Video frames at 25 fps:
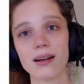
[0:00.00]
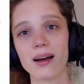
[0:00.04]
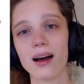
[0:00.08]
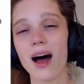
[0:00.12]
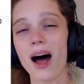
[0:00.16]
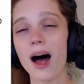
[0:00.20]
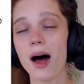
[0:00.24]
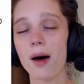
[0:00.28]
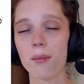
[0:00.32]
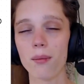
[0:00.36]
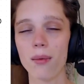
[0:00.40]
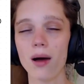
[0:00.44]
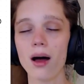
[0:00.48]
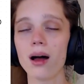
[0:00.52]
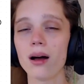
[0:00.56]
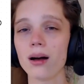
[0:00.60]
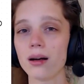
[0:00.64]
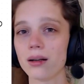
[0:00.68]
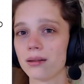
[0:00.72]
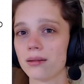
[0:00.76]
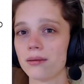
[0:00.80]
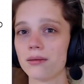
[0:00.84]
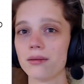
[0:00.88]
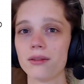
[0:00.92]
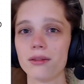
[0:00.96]

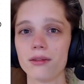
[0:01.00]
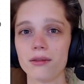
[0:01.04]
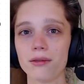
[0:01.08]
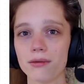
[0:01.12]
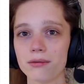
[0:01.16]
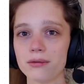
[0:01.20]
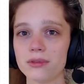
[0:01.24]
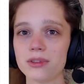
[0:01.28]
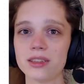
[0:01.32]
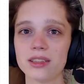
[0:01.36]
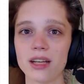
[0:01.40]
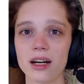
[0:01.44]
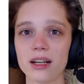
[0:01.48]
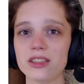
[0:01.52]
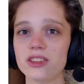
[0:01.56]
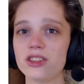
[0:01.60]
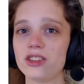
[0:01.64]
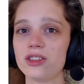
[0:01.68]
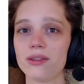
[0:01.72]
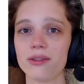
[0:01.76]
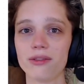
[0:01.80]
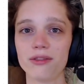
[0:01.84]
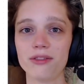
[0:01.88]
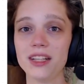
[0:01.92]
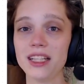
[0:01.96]
among such
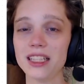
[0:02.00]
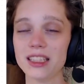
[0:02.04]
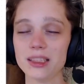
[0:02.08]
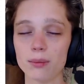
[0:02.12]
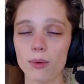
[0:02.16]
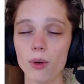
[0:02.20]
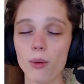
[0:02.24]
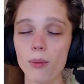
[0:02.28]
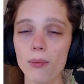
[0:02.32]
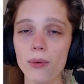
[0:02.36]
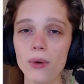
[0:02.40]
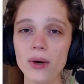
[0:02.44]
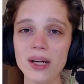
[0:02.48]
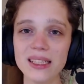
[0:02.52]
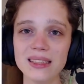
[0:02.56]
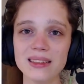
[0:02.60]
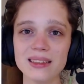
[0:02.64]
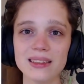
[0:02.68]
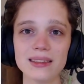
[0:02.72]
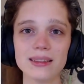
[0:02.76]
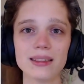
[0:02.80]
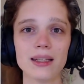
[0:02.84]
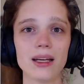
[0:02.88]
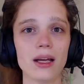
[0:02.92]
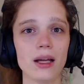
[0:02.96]
feasible
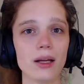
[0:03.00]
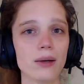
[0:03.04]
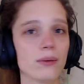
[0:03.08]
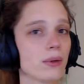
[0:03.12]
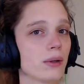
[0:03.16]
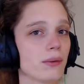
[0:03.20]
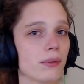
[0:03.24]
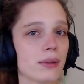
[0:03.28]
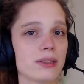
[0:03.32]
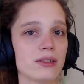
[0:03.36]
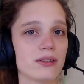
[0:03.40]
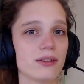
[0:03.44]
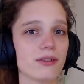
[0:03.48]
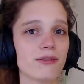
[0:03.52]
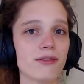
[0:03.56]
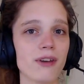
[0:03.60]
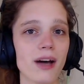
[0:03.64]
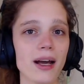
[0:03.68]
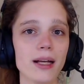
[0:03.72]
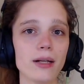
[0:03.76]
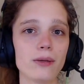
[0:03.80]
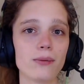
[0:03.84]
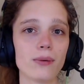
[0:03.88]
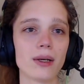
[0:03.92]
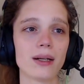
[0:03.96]
points, we want to
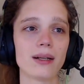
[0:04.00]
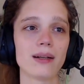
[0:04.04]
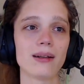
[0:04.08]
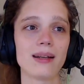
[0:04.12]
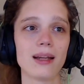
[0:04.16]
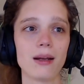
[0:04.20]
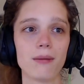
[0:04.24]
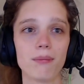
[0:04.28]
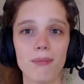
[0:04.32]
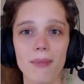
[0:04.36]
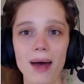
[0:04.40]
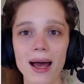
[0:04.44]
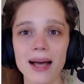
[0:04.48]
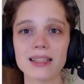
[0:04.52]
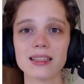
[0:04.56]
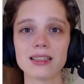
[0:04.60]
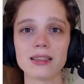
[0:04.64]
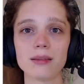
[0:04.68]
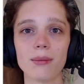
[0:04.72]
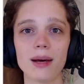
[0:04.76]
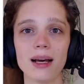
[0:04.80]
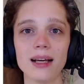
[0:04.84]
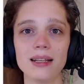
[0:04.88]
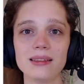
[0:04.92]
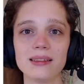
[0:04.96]
find one that
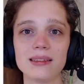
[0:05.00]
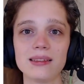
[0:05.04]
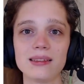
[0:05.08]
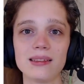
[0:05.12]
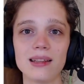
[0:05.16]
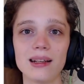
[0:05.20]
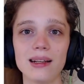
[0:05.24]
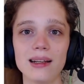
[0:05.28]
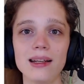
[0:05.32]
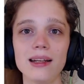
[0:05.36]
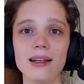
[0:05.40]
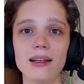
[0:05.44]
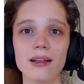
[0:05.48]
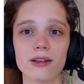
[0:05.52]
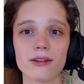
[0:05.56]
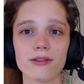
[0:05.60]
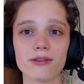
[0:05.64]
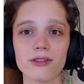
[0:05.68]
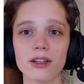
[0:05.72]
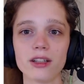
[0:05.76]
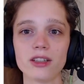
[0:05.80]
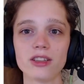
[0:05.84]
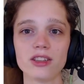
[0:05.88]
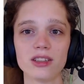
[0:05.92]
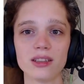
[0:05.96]
maximizes the linear
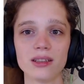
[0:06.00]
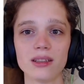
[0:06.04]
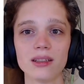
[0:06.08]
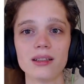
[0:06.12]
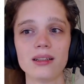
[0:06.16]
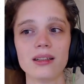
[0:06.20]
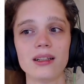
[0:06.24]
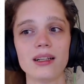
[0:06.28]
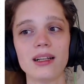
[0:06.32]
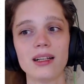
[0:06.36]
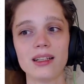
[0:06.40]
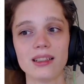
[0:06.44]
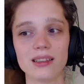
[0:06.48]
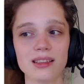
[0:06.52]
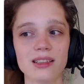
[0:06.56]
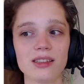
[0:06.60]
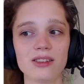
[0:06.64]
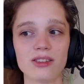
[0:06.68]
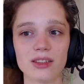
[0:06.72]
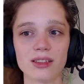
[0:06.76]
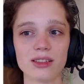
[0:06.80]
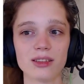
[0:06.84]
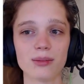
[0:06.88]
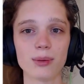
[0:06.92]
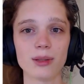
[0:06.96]
function C
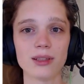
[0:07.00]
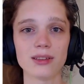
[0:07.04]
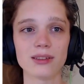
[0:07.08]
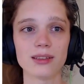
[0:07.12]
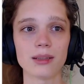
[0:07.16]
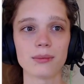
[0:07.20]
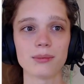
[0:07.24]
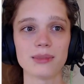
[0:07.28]
transpose times